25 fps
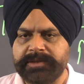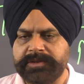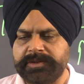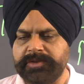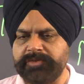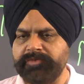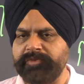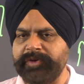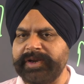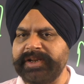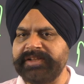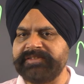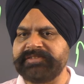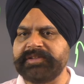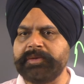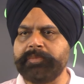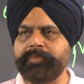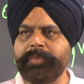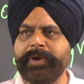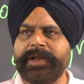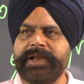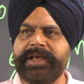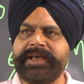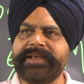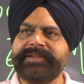It's very
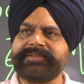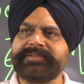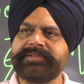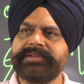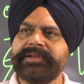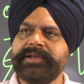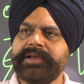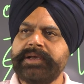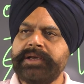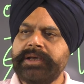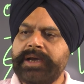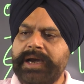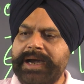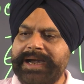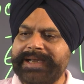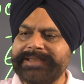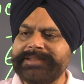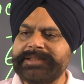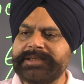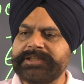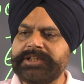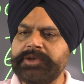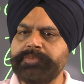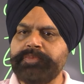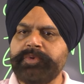simple as
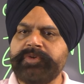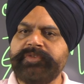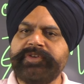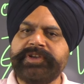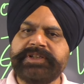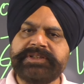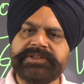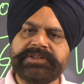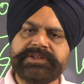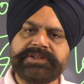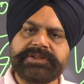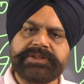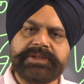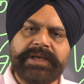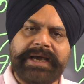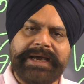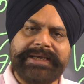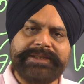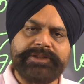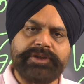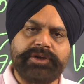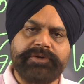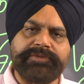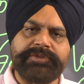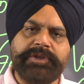either of the province
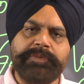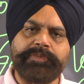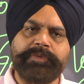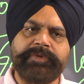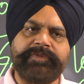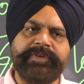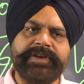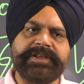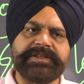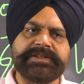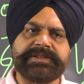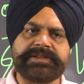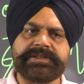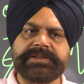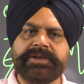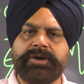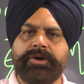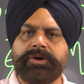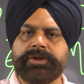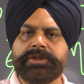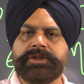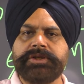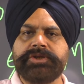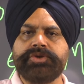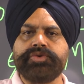
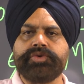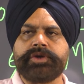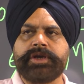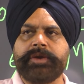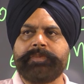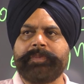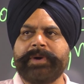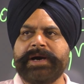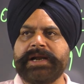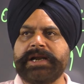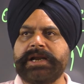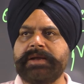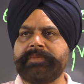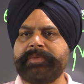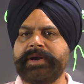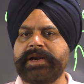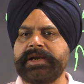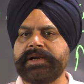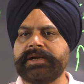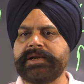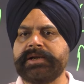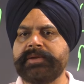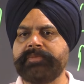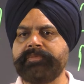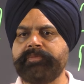or the UK
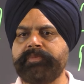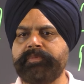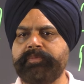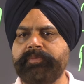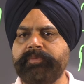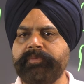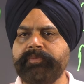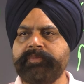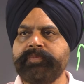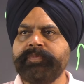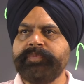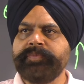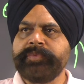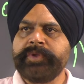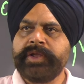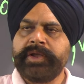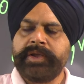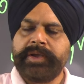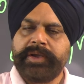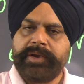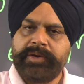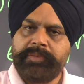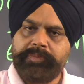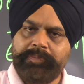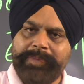Parliament
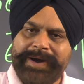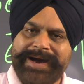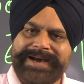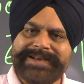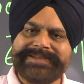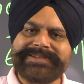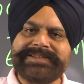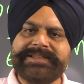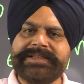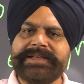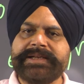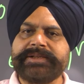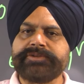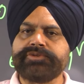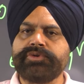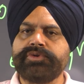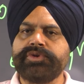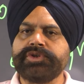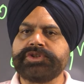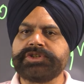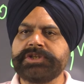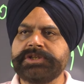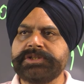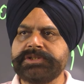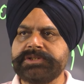pass the
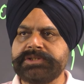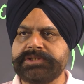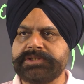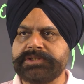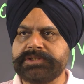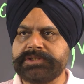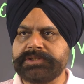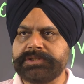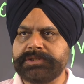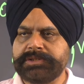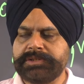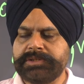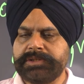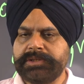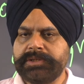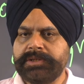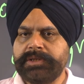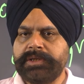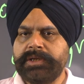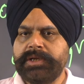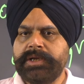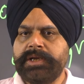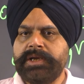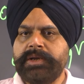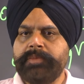resolutions,
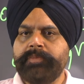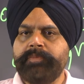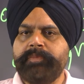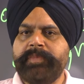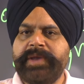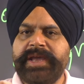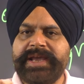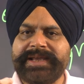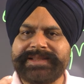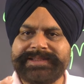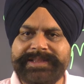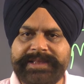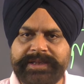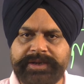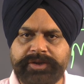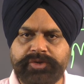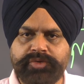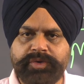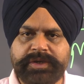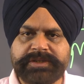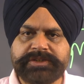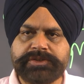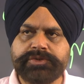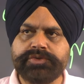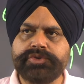make the
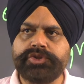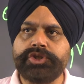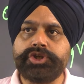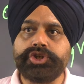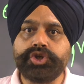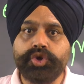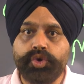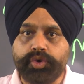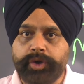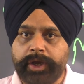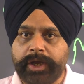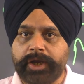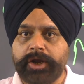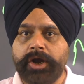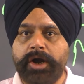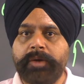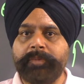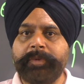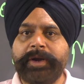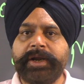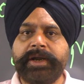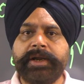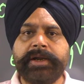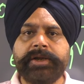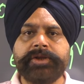request to the UK
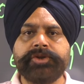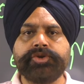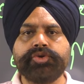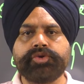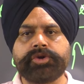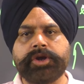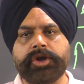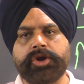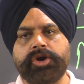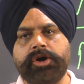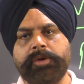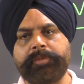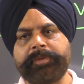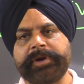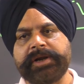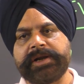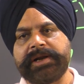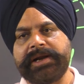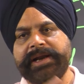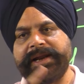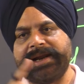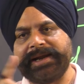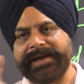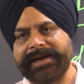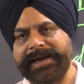government
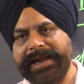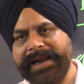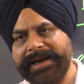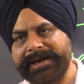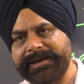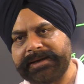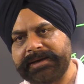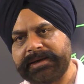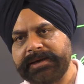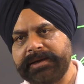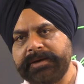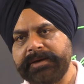laid their